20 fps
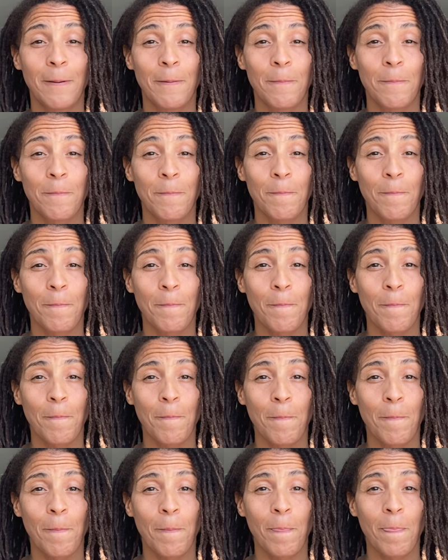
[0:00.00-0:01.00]

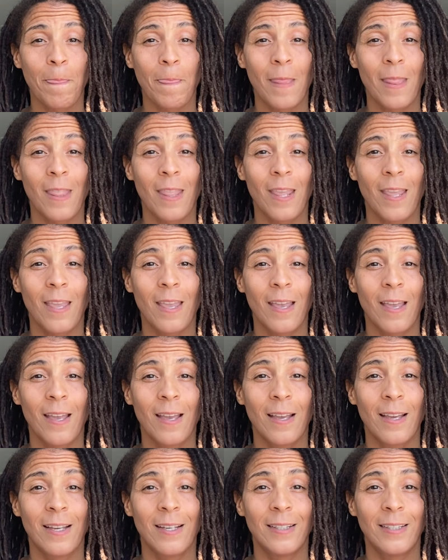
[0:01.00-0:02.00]

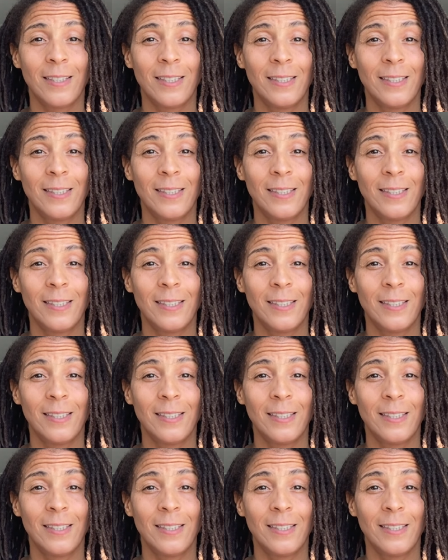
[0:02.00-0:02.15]
(no one is talking)